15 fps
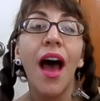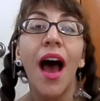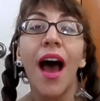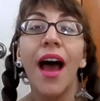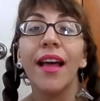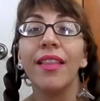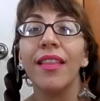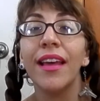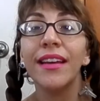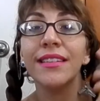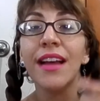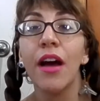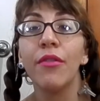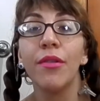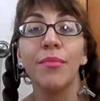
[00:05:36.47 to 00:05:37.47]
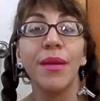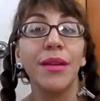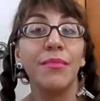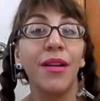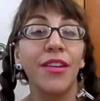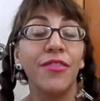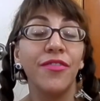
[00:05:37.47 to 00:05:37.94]
I liked how it
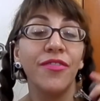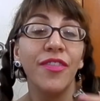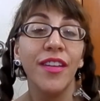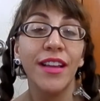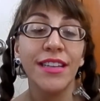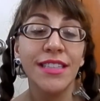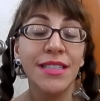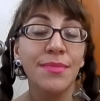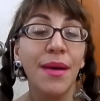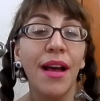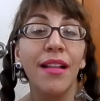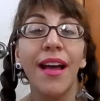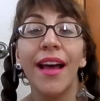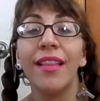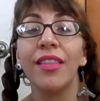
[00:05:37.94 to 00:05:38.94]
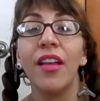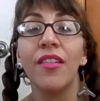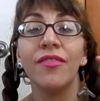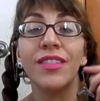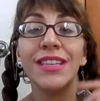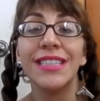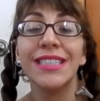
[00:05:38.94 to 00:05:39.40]
made my face smell. I
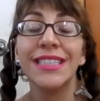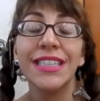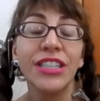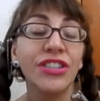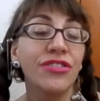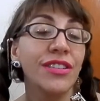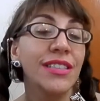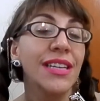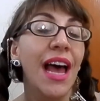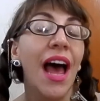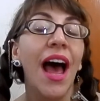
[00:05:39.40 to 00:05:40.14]
loved the citrus.